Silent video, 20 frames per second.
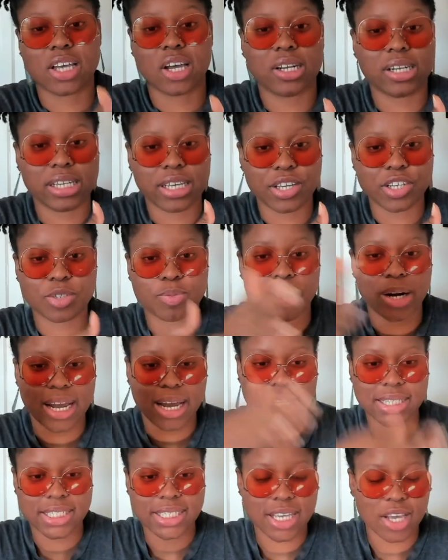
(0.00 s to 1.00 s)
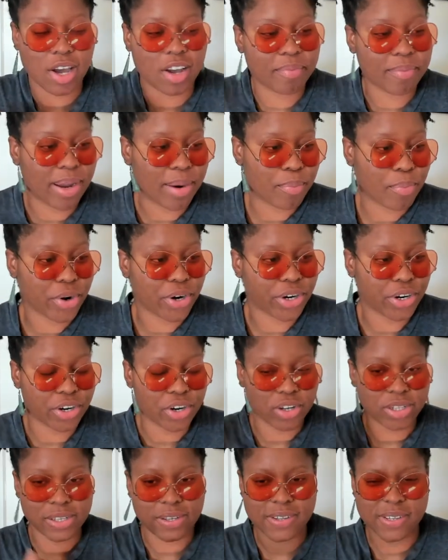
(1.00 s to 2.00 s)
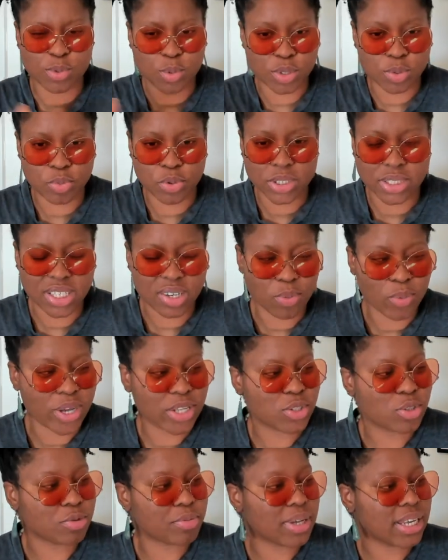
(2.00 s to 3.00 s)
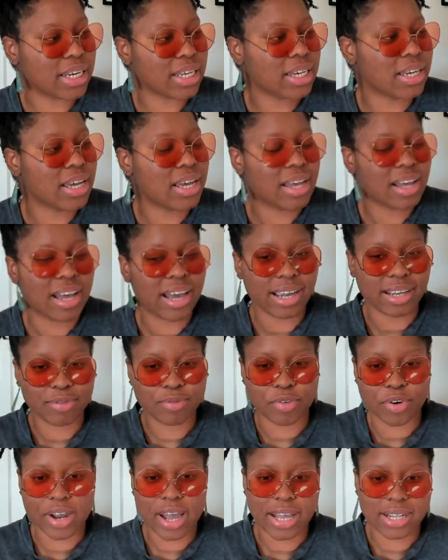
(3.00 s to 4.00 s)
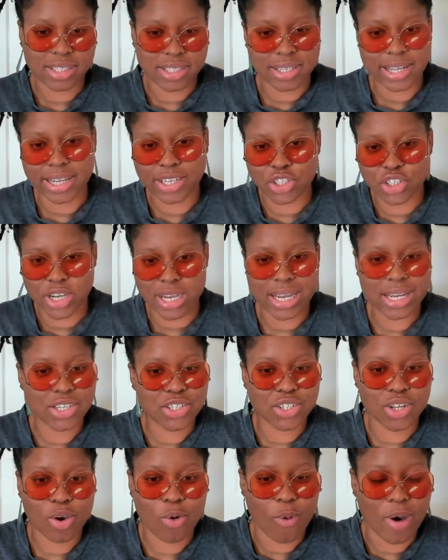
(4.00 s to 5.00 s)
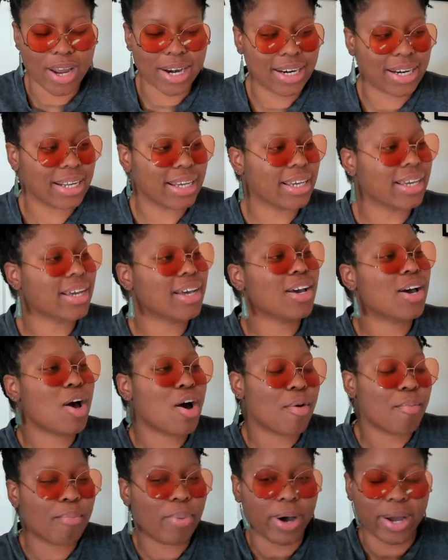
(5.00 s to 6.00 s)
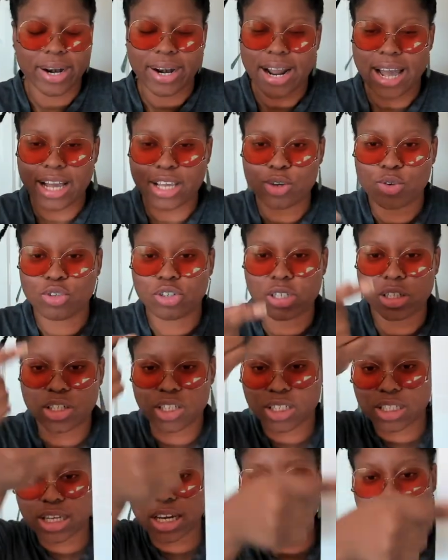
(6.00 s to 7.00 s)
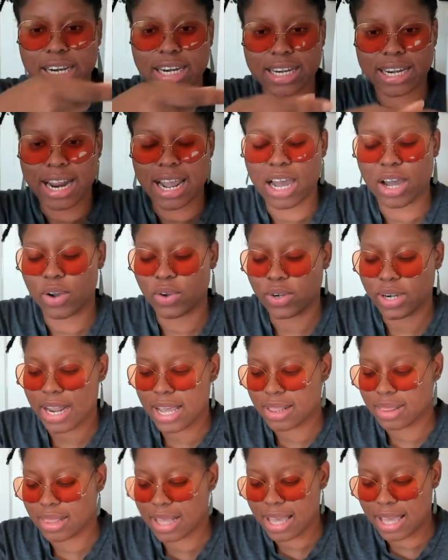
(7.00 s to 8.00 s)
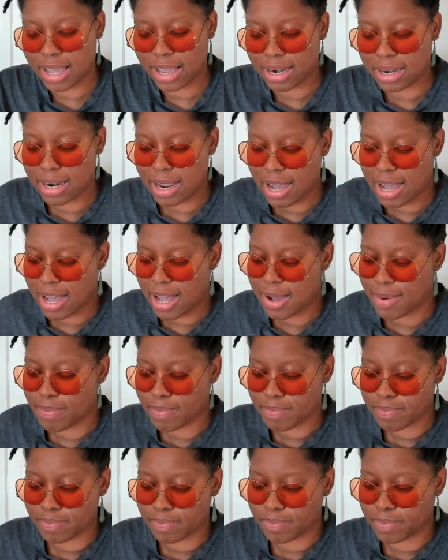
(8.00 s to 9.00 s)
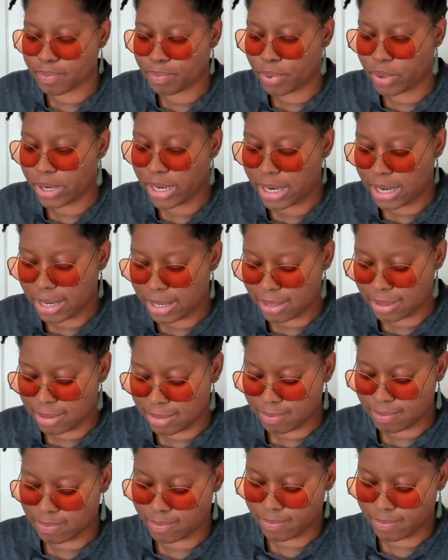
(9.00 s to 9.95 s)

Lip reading: on each, but I had to cut my printer early because it was printing way too many. I forgot to like change the quantity, but I usually just cut it down and then put it in.